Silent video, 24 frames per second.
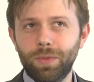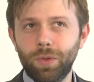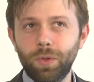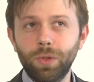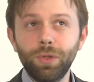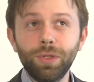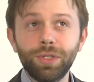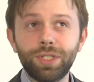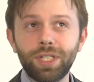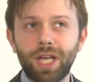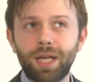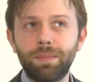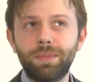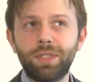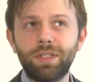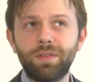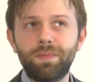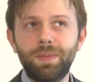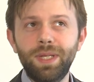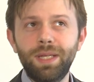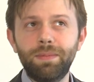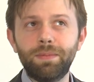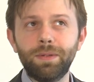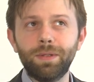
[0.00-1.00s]
all types
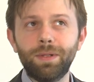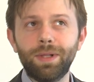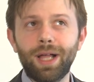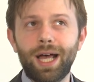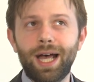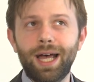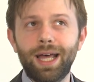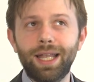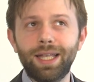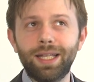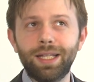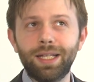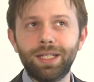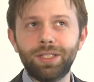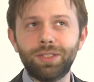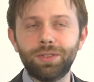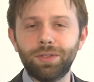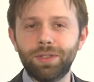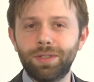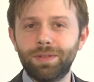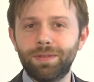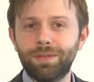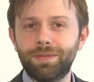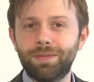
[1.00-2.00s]
of people and a
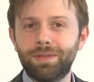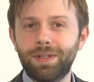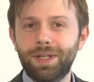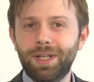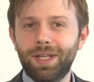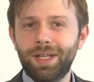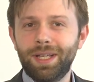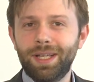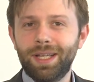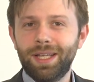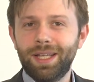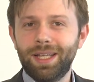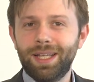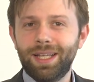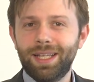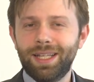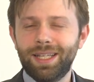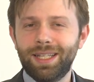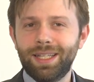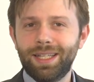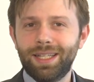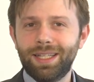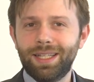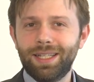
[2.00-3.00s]
sort of
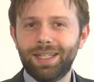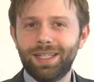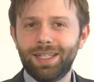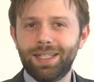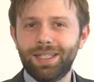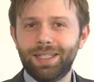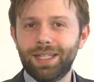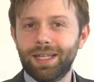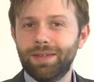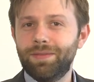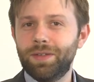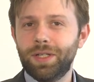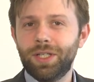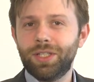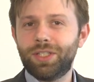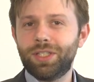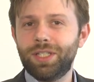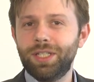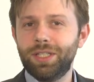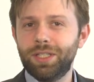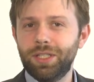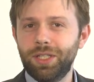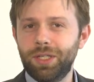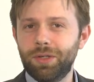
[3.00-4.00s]

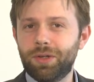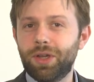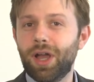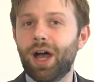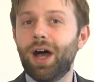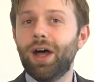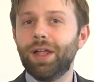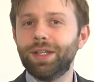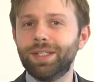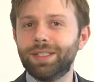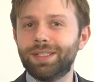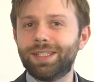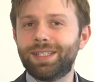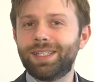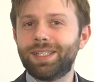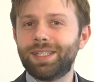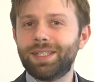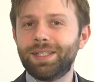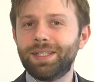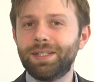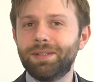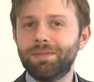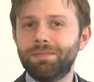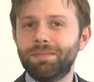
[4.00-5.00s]
diversity that you
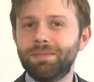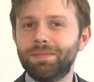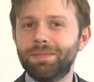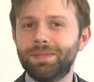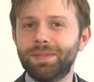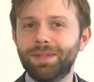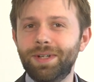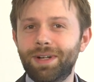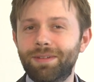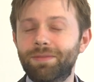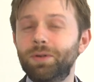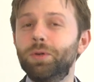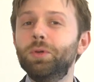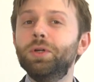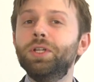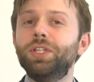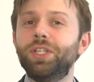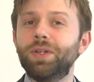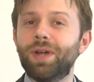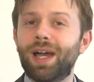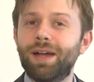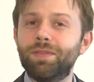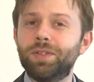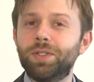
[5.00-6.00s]
can't
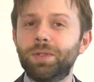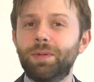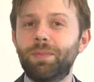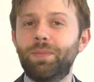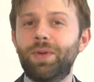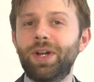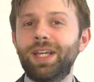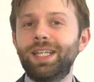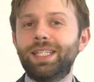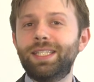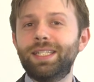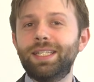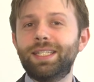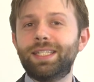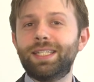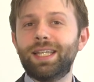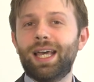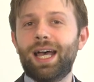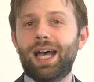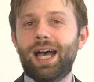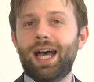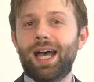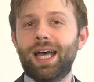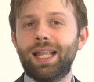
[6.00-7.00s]
avoid. You have to embrace it,
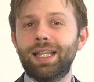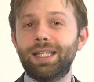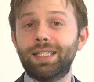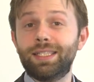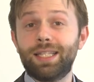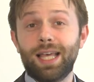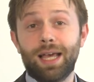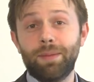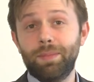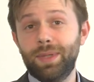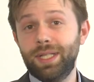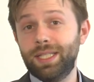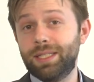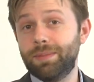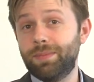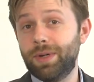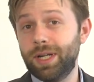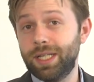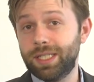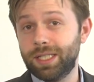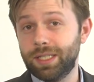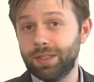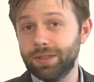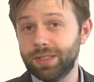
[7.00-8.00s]
and that means
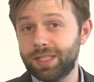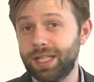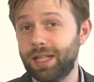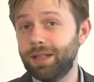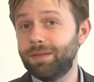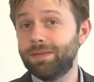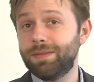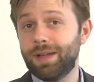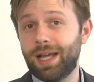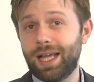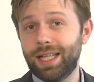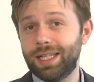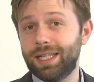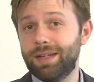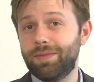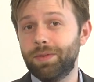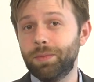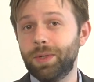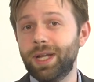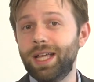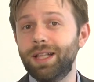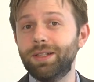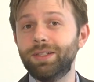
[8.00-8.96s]
embracing yourself and everyone